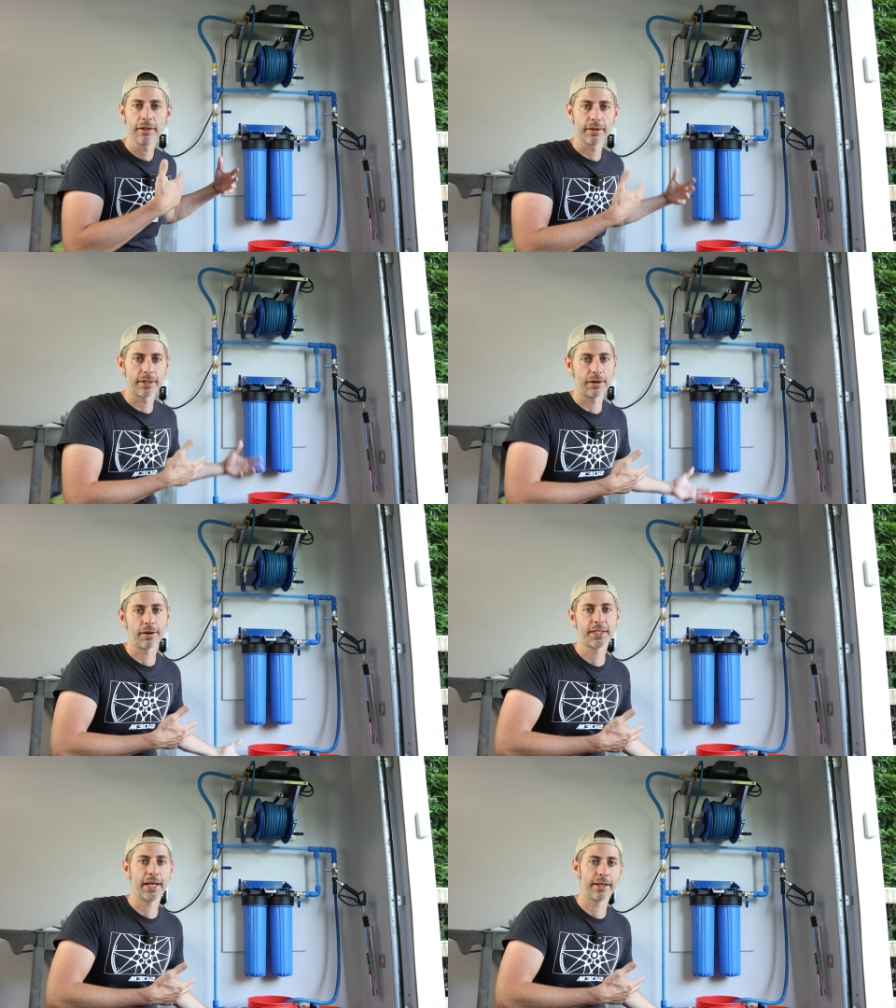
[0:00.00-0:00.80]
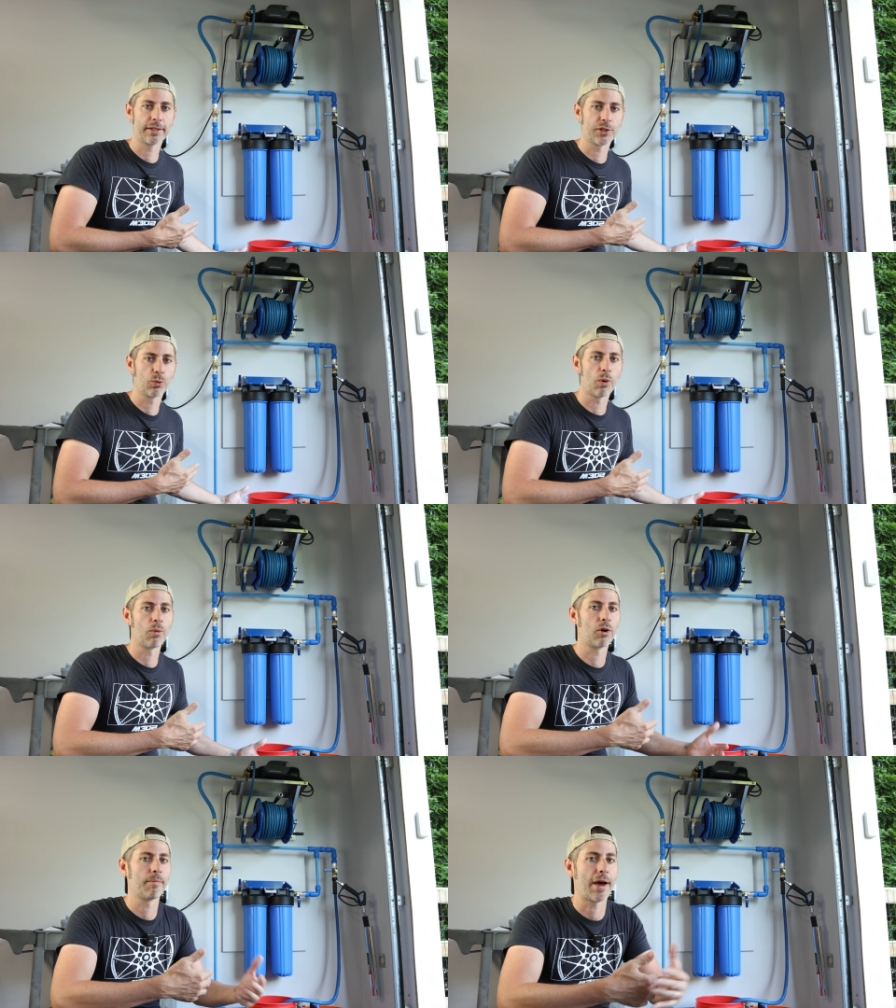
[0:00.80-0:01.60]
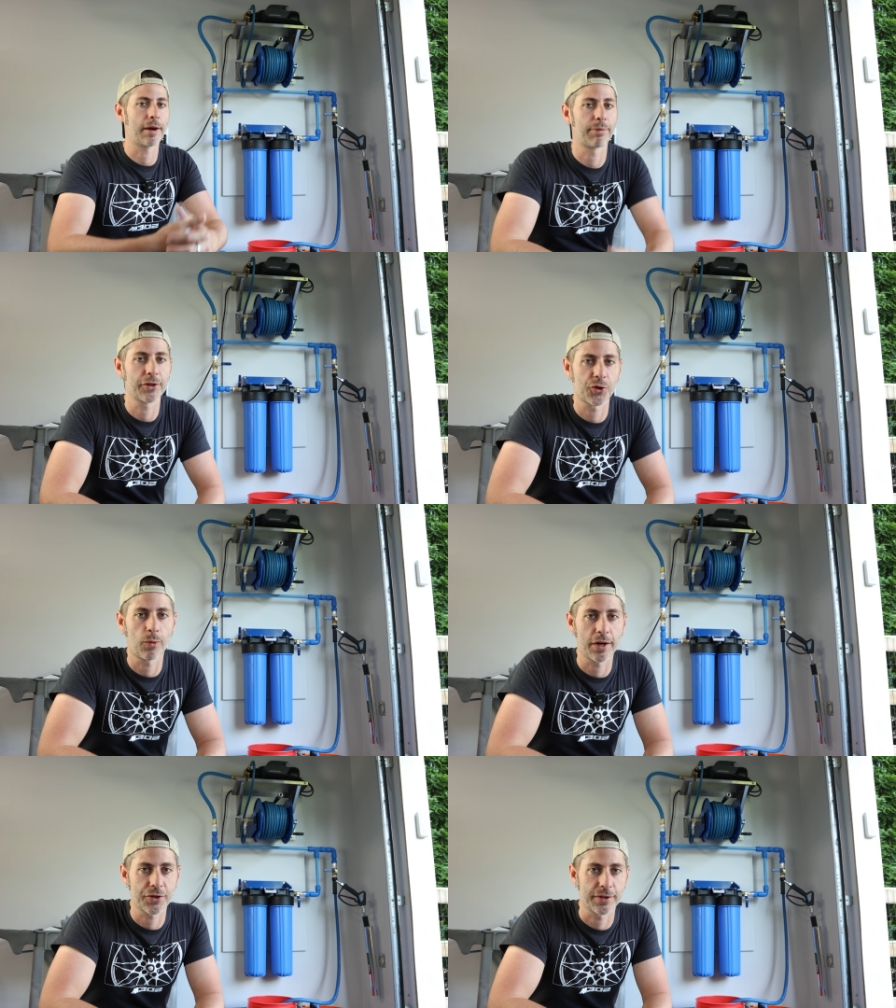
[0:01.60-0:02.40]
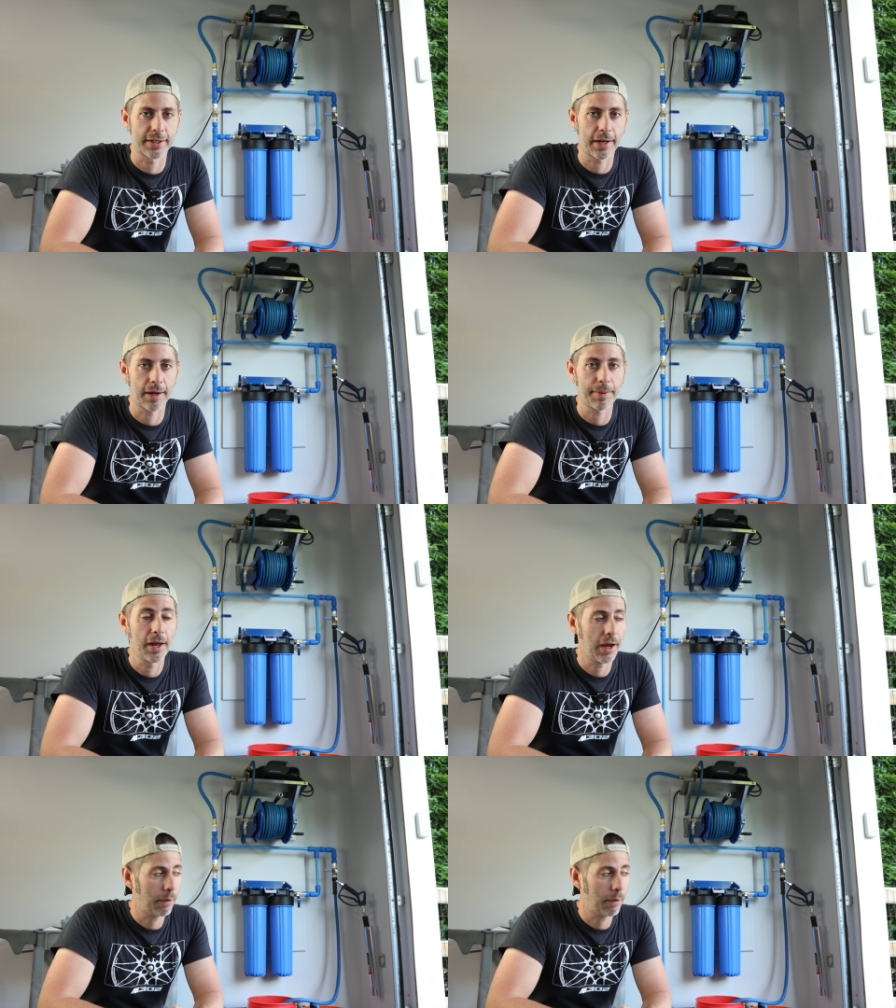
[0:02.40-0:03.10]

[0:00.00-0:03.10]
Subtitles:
the CR tanks into a wall-mounted pressure washer setup.